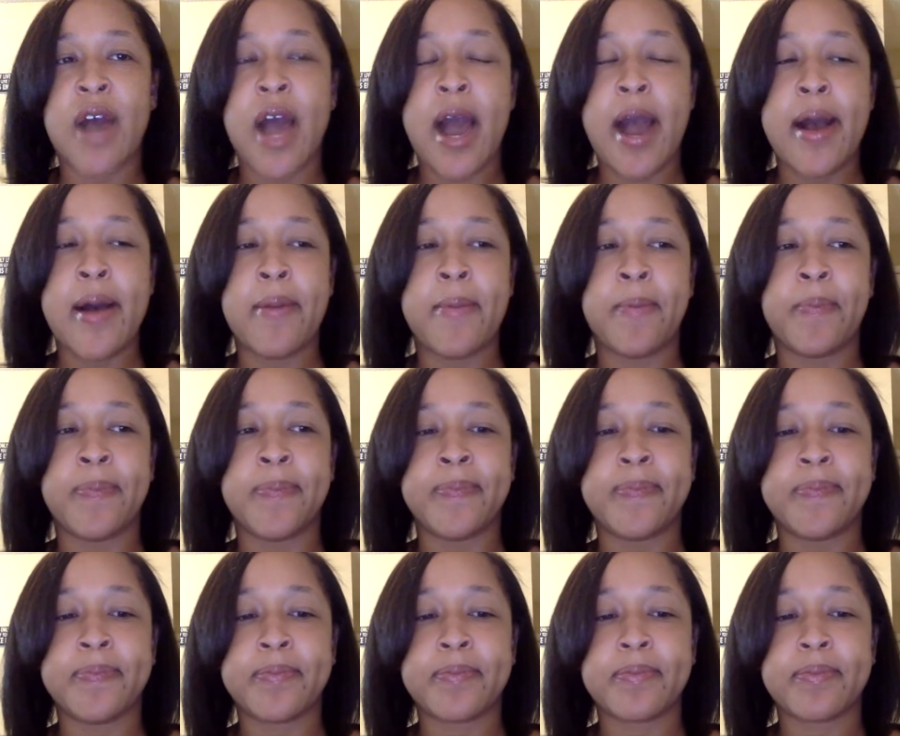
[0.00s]
um,
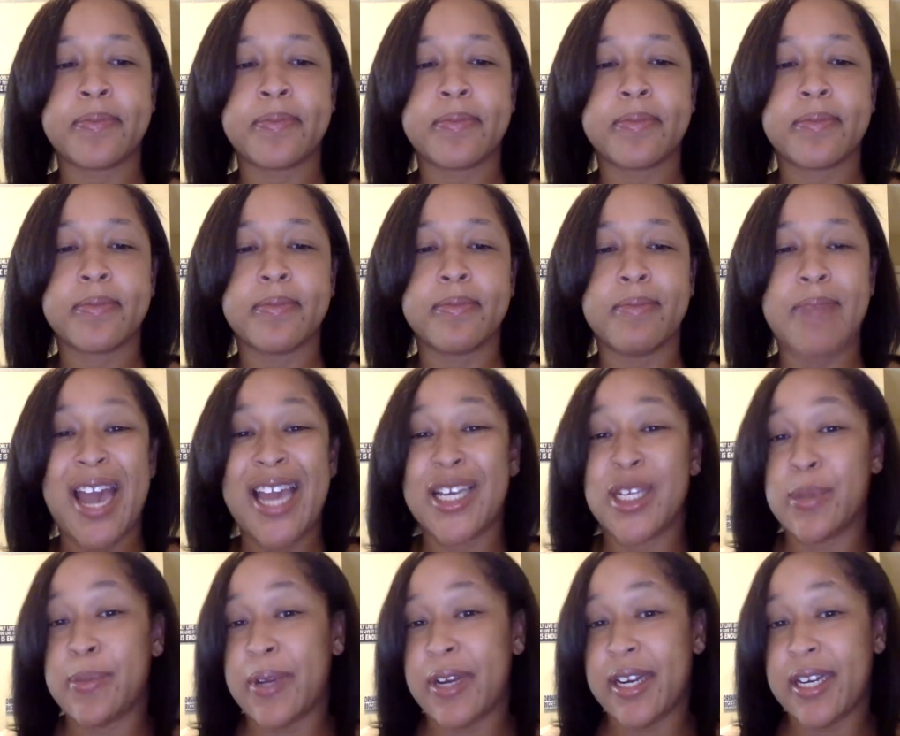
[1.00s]
my
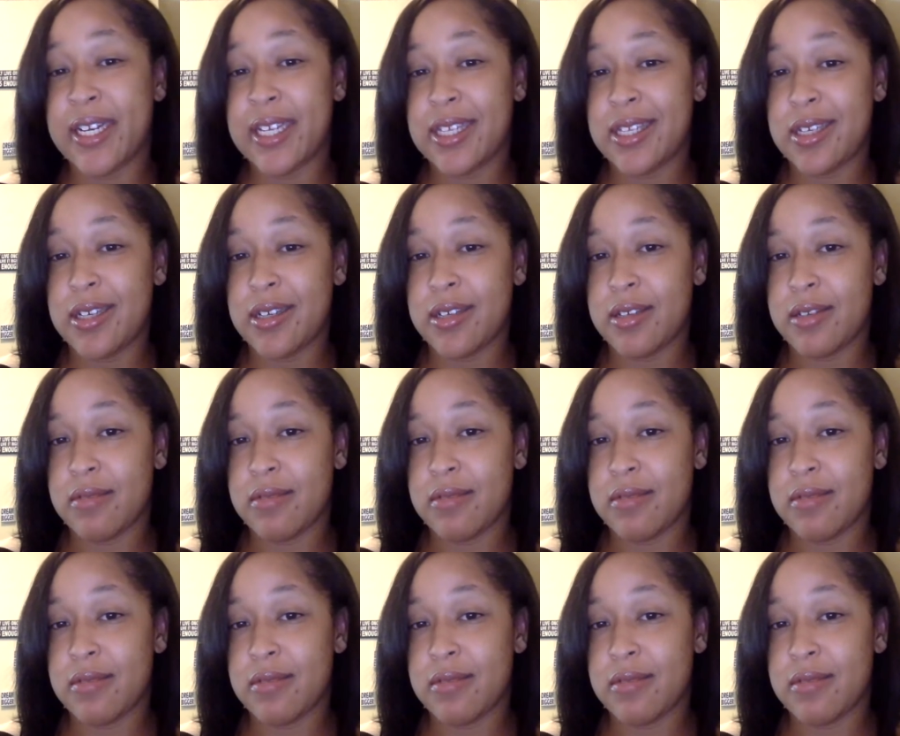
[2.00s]
experiences.